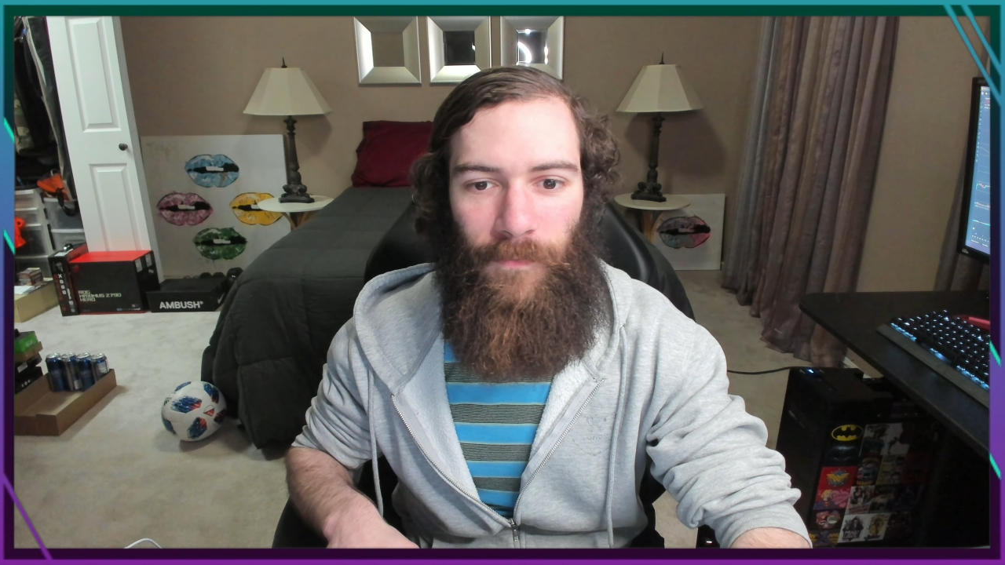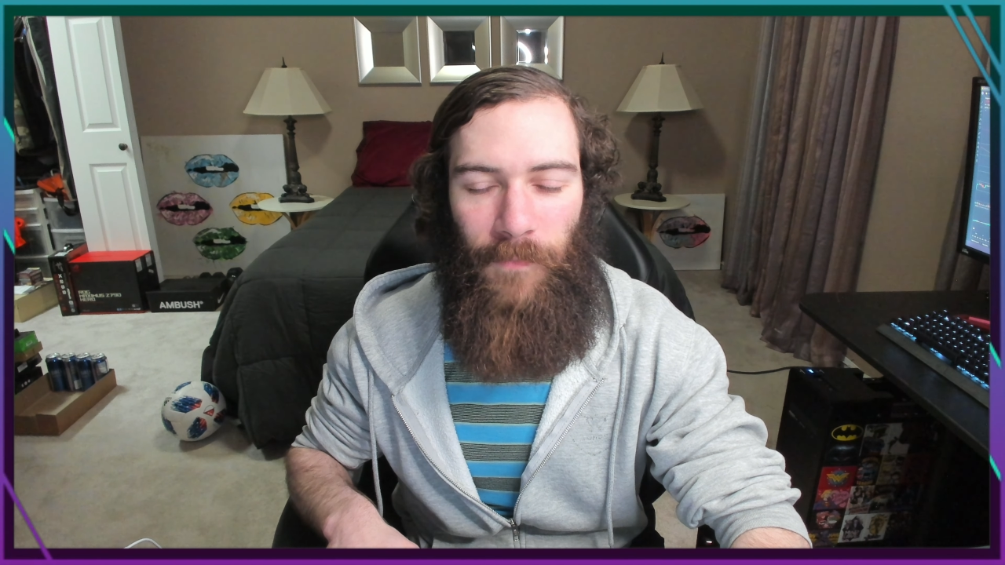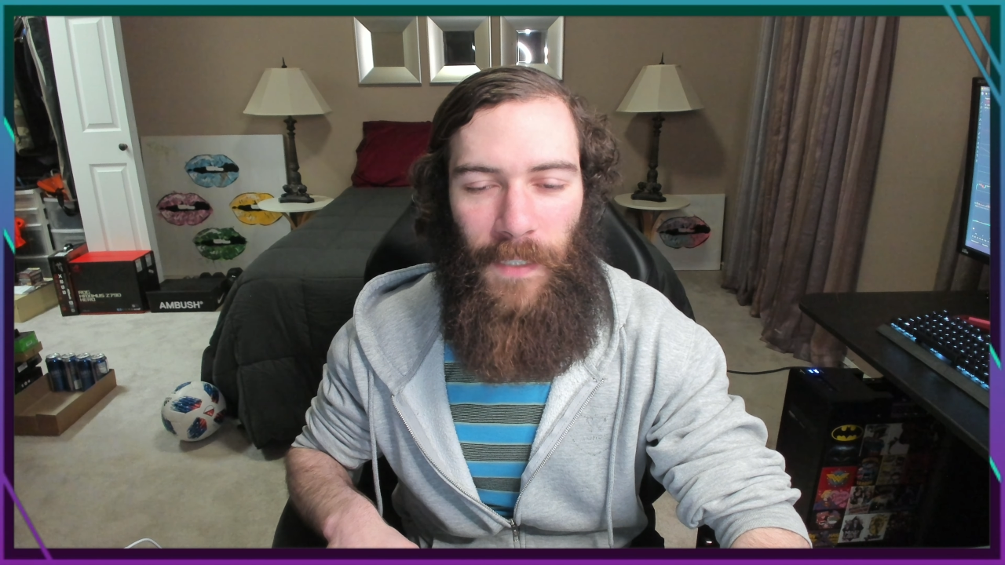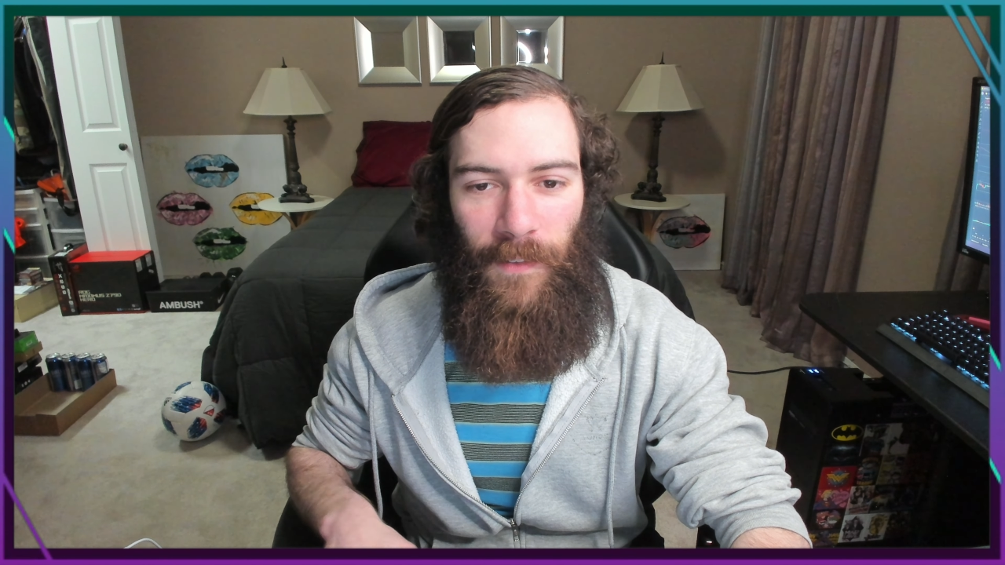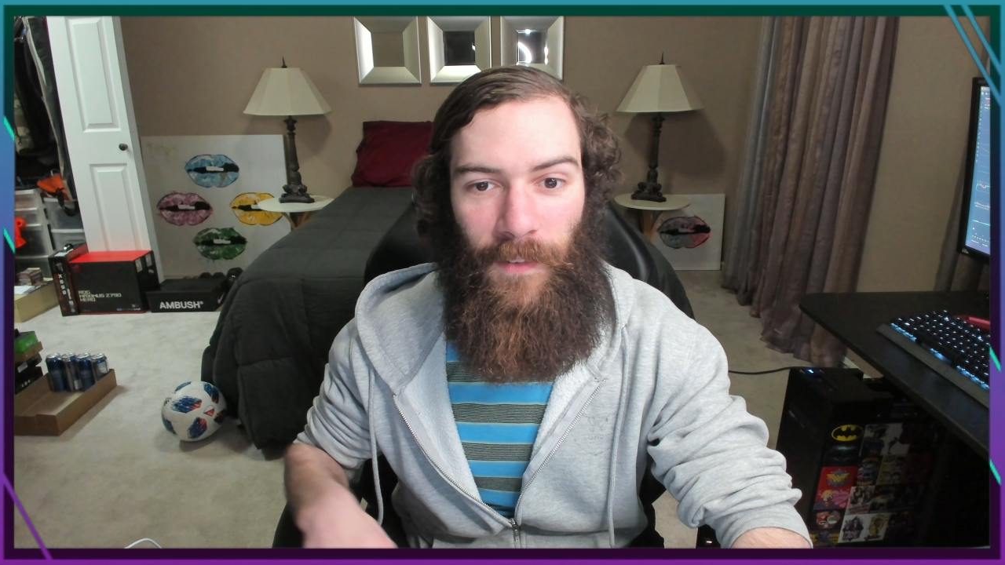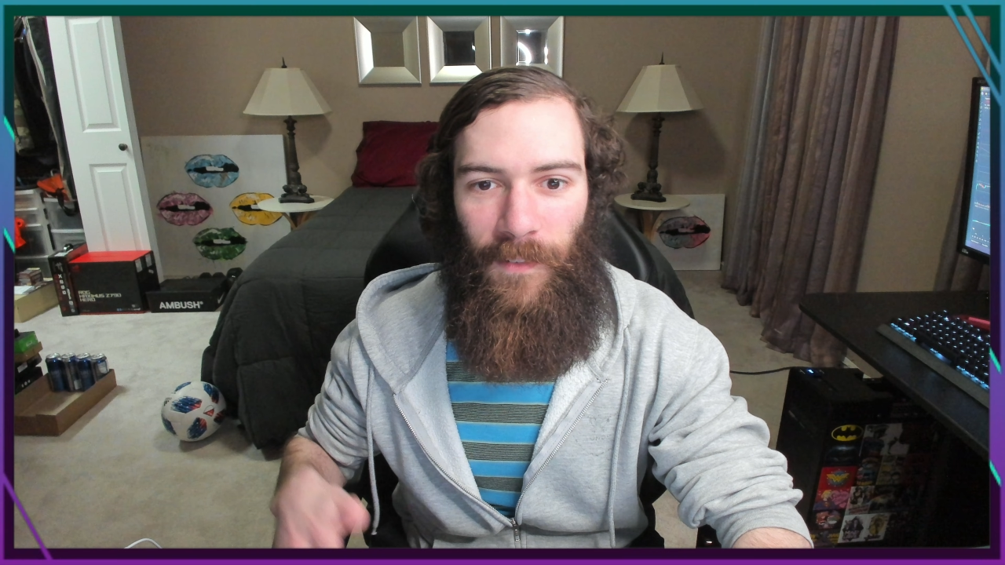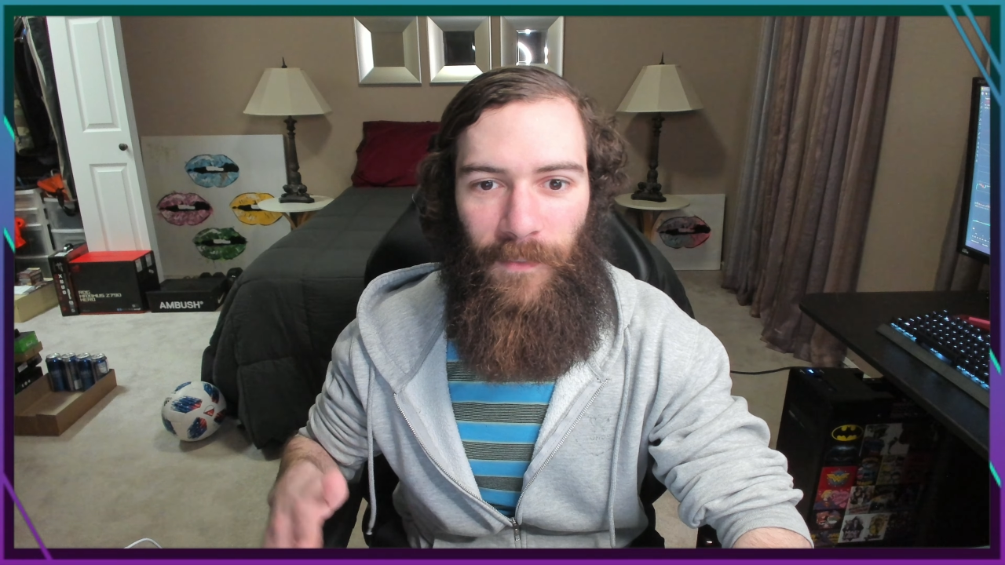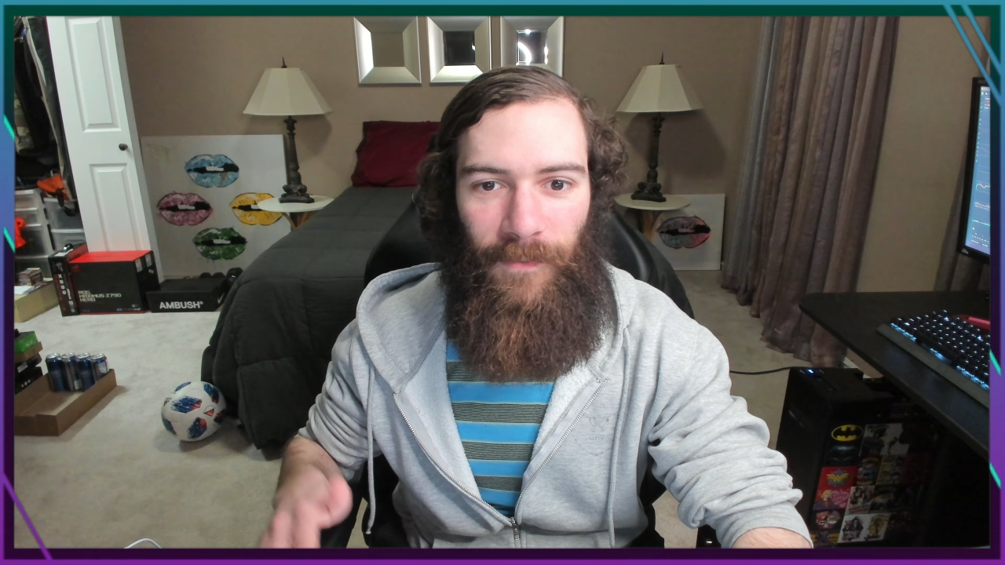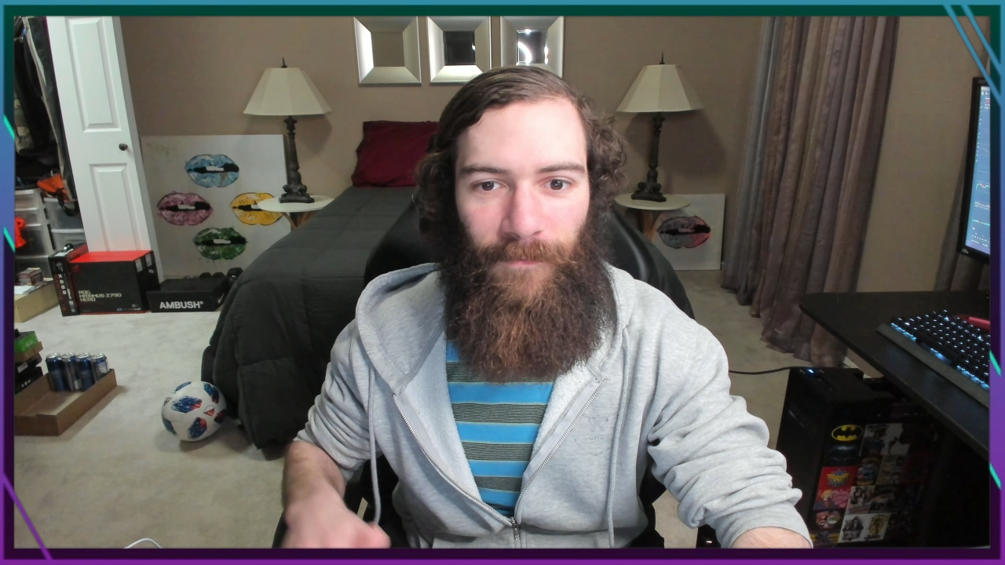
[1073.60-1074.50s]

Midland,